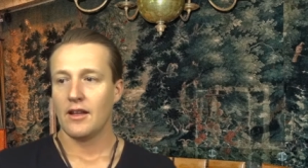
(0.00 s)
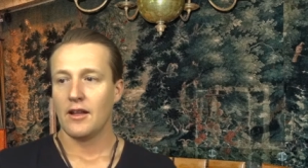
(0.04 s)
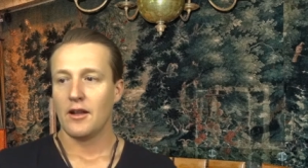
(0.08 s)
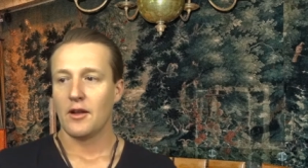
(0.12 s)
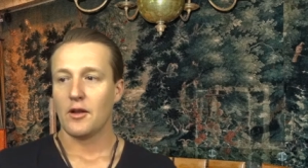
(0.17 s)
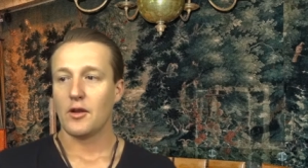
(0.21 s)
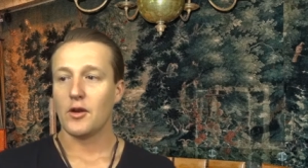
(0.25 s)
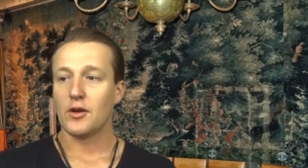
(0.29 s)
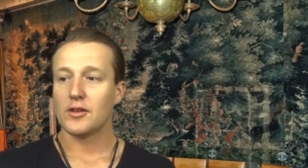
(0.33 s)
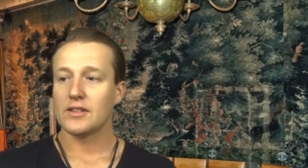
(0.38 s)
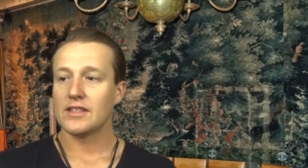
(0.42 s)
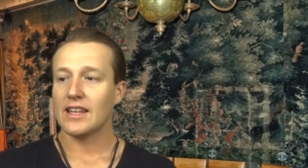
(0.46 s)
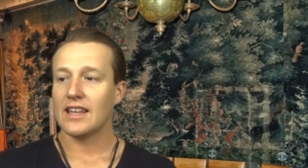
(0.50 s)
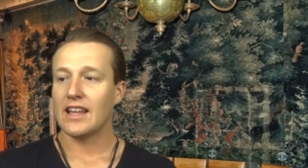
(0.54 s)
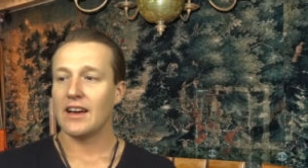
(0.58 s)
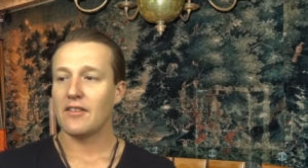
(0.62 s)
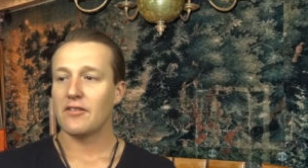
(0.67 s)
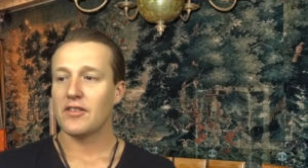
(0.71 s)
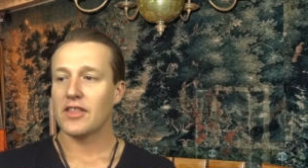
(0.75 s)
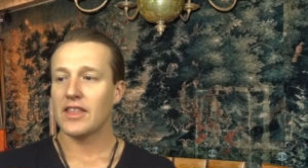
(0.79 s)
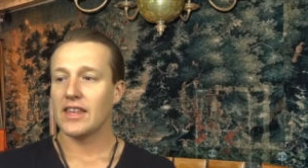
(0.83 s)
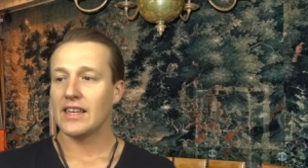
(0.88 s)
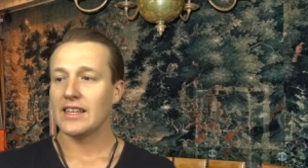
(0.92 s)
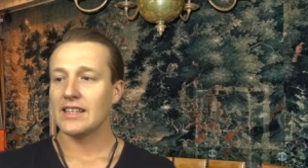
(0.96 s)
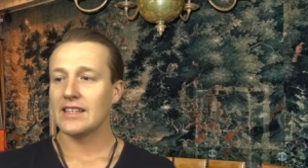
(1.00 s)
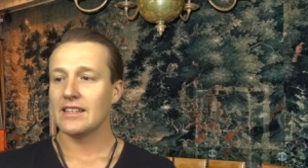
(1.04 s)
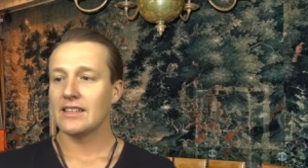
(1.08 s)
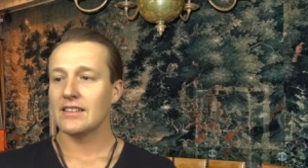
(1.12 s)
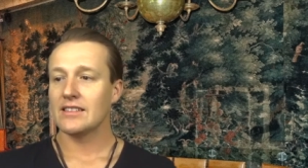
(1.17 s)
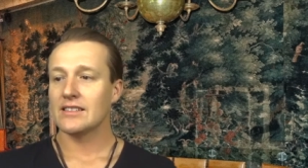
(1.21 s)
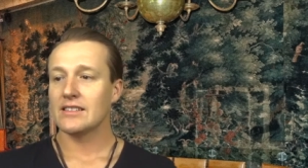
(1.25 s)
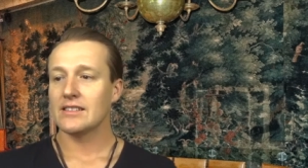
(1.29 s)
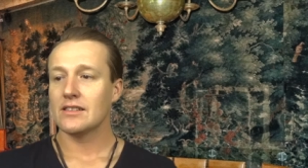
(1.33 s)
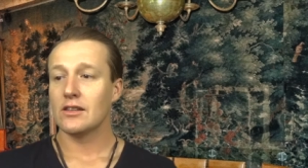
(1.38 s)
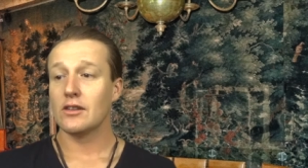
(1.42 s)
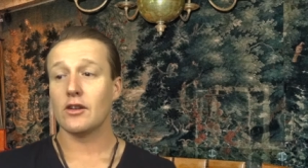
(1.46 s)
Learn to love
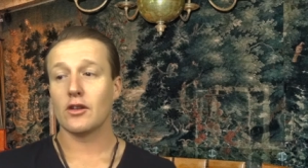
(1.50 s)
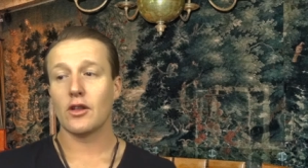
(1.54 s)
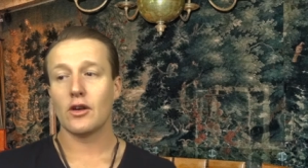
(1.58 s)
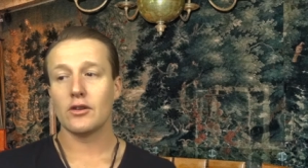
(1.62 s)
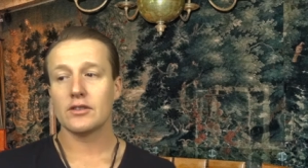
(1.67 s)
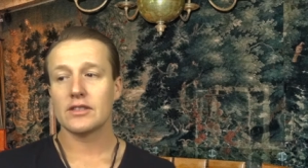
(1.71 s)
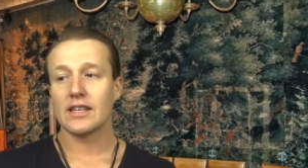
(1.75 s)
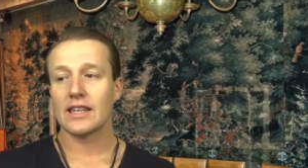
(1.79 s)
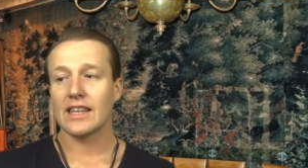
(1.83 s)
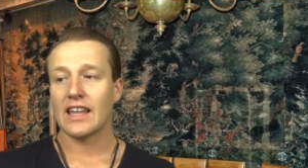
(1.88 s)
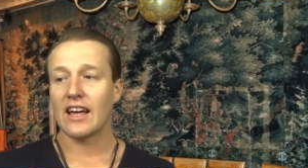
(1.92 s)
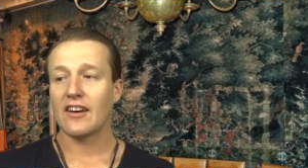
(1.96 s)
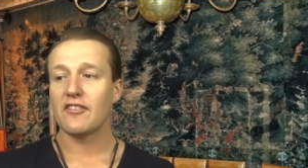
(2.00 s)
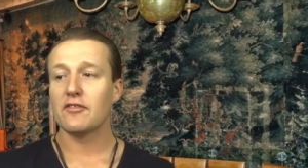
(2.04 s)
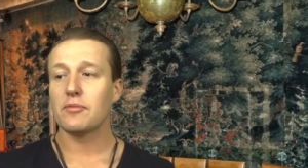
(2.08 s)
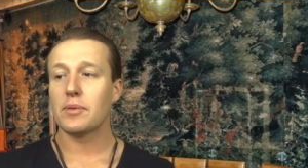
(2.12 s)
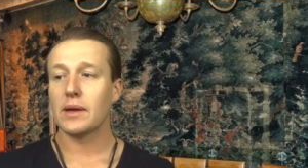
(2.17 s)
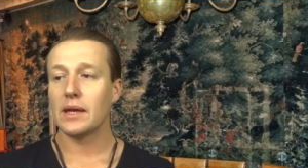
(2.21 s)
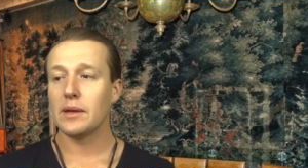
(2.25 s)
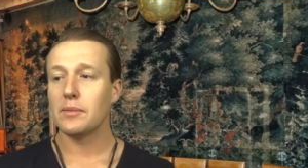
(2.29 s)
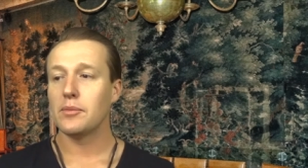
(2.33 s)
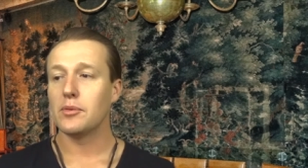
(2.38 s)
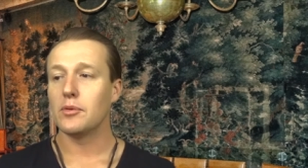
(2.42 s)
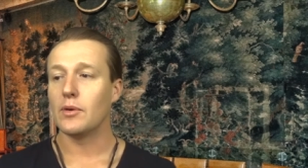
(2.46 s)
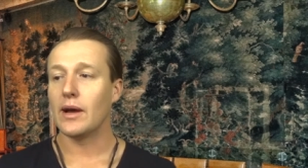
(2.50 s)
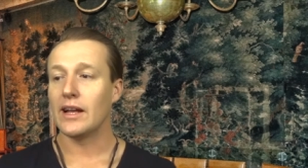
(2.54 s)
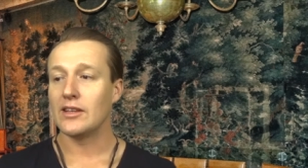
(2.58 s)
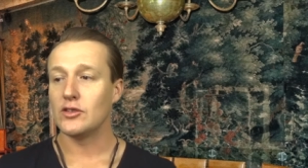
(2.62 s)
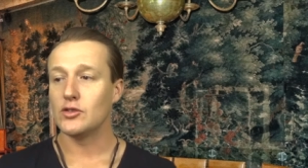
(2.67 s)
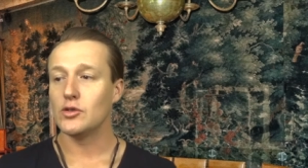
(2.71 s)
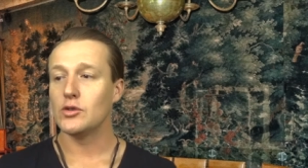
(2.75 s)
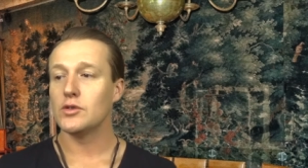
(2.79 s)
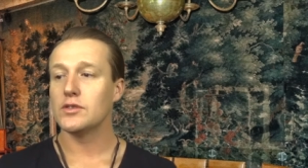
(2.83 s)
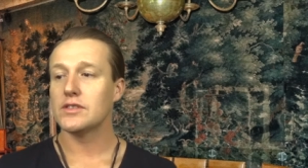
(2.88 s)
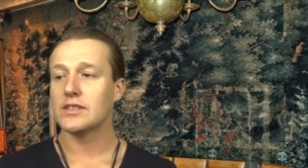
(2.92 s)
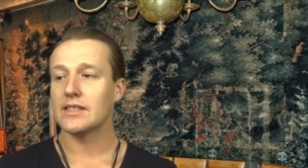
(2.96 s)
things. Learn to love people and
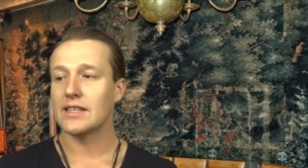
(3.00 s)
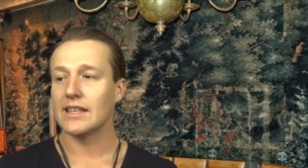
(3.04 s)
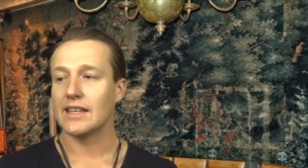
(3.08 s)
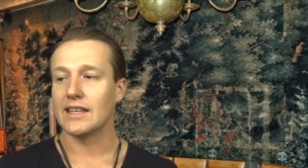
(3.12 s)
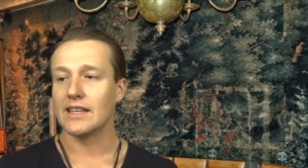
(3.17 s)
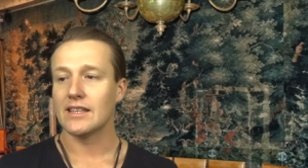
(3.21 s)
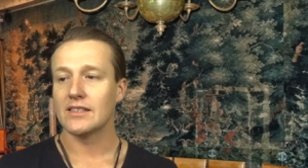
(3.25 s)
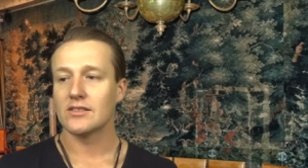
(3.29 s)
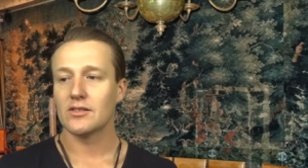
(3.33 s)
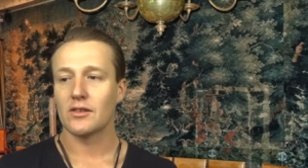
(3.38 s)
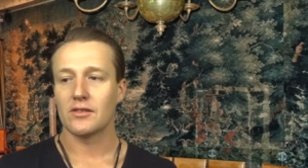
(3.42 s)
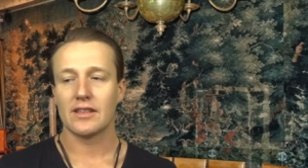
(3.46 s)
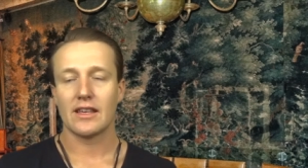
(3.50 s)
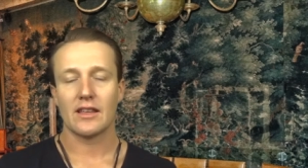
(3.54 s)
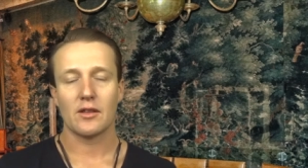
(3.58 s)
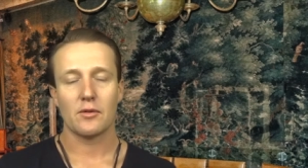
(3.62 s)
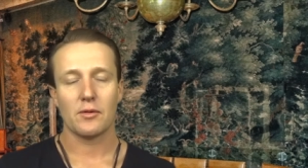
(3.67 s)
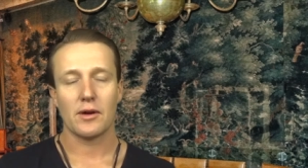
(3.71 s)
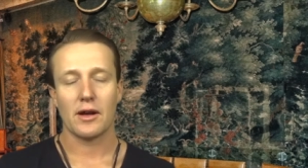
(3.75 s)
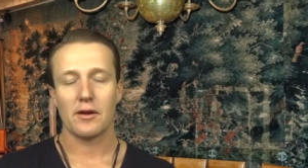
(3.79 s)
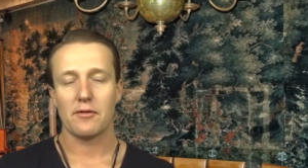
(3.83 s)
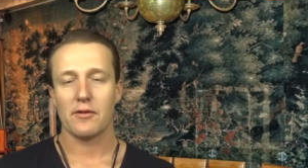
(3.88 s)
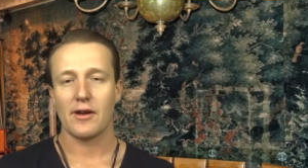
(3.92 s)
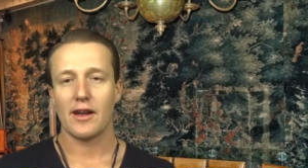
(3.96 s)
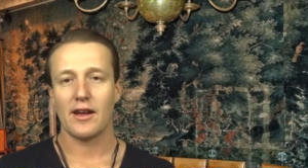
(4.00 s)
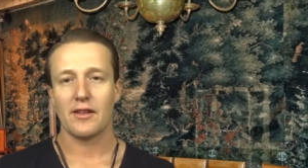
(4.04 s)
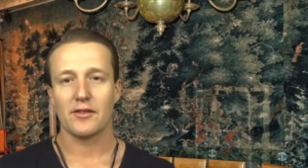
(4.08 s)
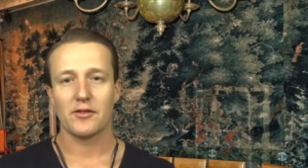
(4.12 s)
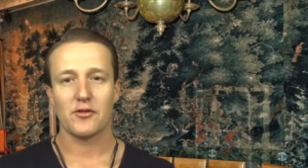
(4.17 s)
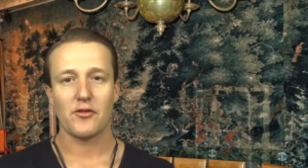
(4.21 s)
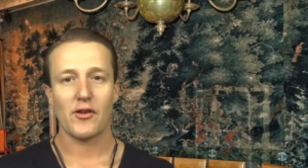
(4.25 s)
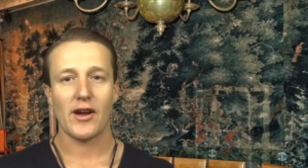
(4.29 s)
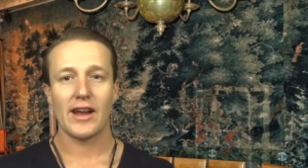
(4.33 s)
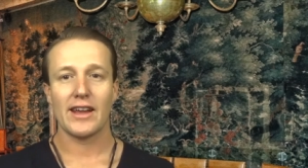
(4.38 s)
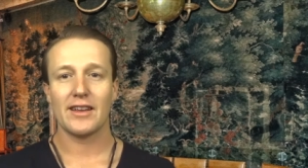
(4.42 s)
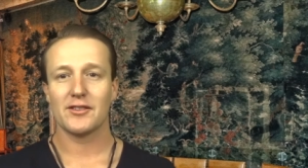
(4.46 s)
use things, not the other way around.
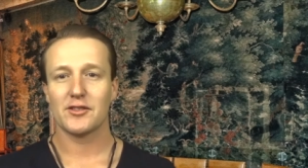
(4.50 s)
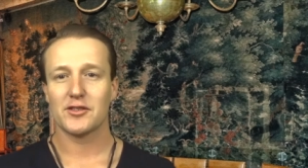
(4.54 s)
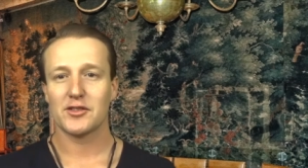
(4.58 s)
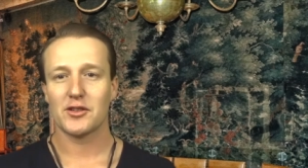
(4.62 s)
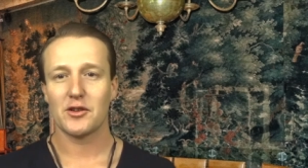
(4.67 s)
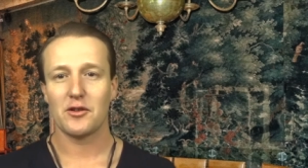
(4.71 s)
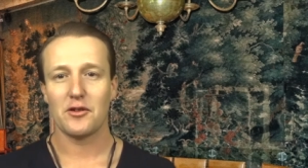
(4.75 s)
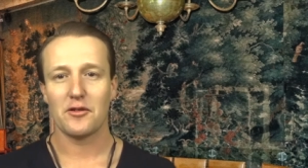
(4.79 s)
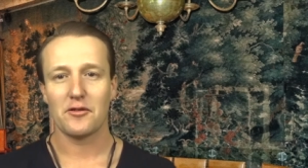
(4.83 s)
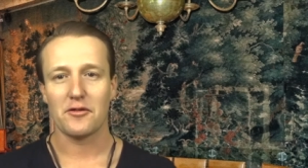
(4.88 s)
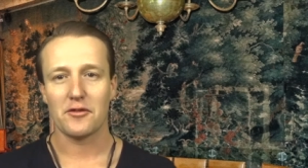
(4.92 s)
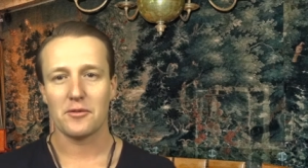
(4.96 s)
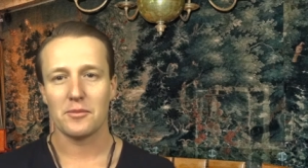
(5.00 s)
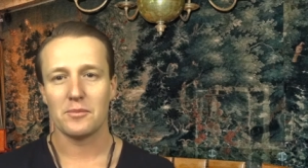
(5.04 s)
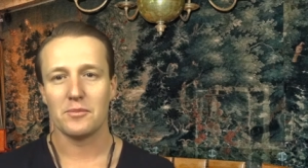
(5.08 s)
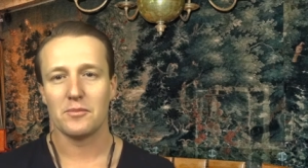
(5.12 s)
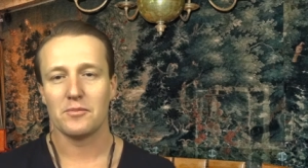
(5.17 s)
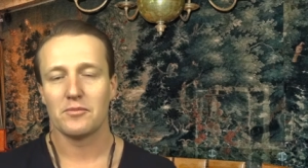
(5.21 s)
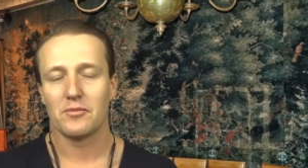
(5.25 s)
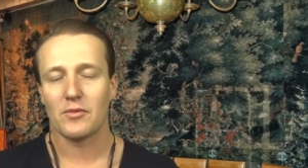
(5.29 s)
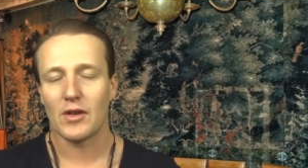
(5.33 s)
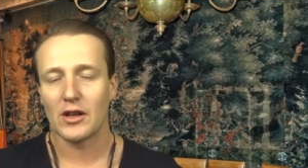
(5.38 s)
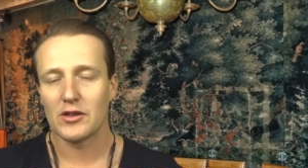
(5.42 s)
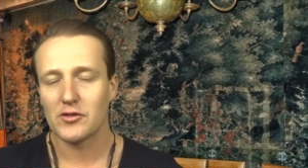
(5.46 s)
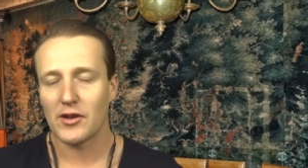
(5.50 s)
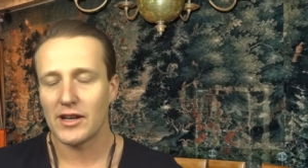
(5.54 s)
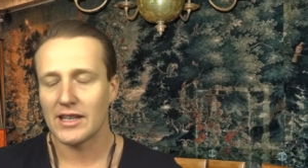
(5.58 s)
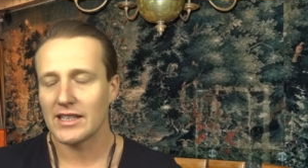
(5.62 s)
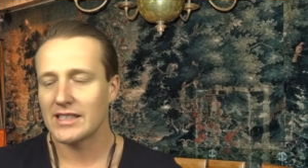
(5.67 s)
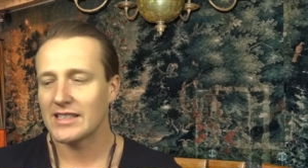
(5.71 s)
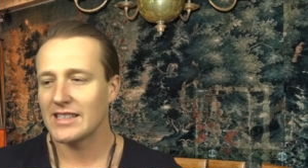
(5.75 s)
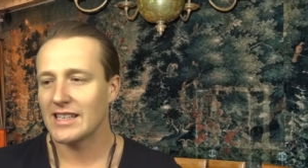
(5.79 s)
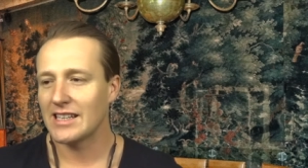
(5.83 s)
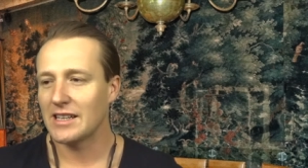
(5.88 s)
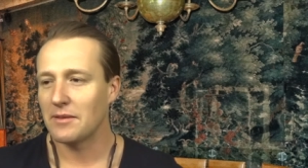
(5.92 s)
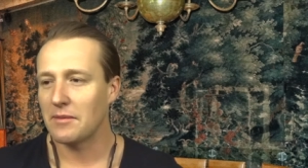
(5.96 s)
Great song from
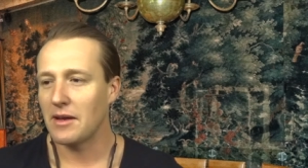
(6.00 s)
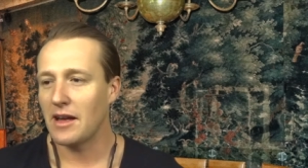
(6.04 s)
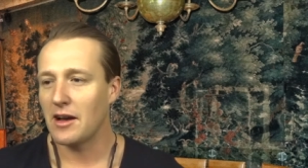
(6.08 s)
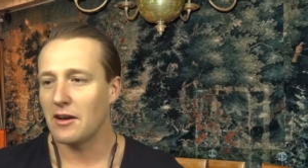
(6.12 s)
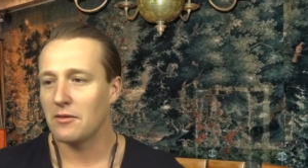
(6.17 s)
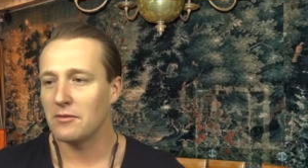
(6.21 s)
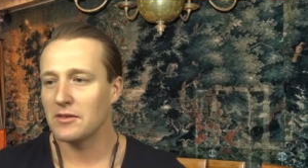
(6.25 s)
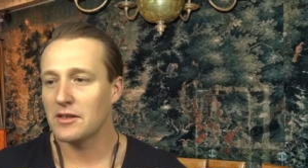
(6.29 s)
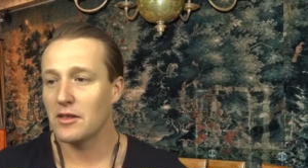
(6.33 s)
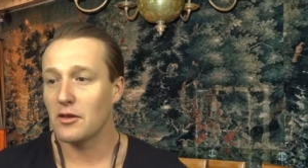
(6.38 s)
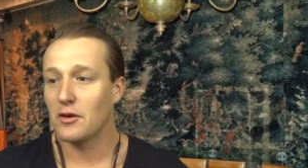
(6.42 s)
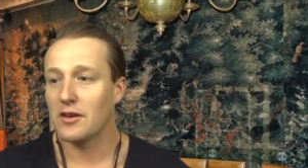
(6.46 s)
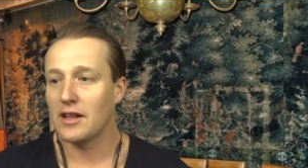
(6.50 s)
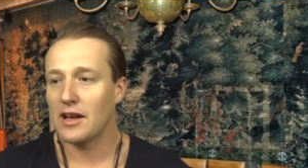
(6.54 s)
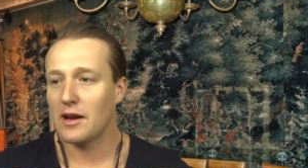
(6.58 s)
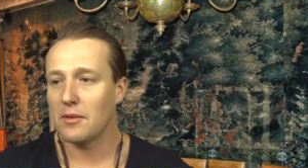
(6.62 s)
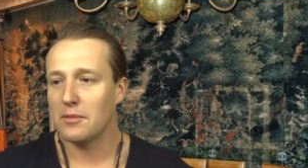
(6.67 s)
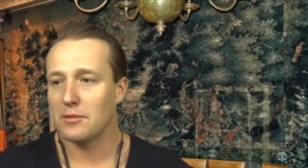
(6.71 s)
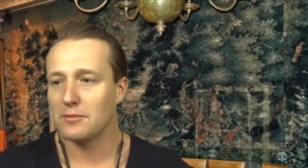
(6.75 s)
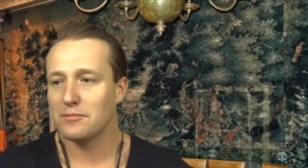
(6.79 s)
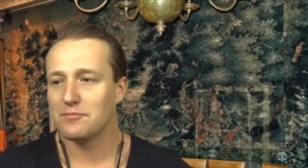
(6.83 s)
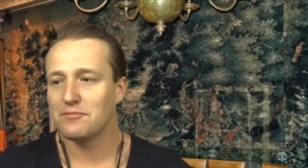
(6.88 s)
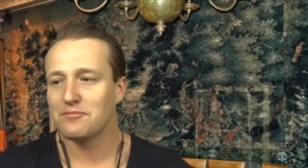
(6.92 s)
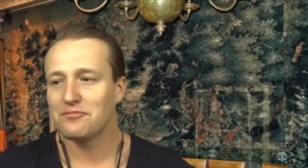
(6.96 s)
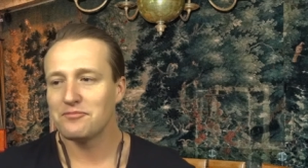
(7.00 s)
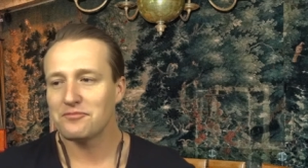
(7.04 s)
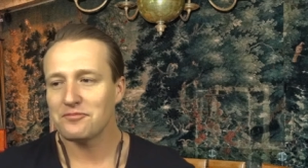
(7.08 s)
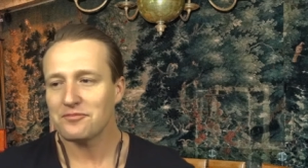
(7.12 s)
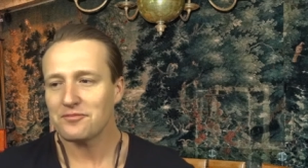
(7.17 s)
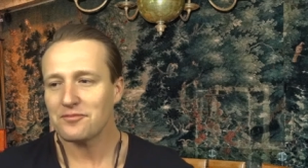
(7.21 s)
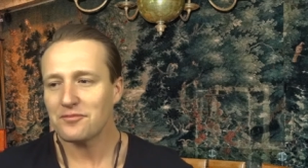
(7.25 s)
Drake's second album, third album.